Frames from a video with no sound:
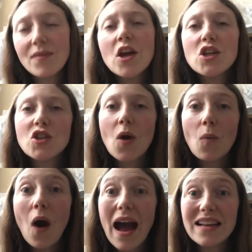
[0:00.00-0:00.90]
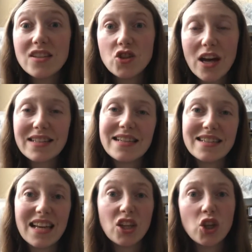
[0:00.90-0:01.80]
So what I suggest is
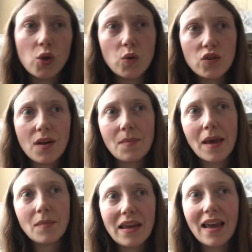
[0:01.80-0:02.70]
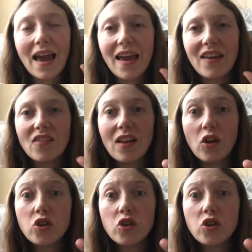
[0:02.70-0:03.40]
that you use maybe a little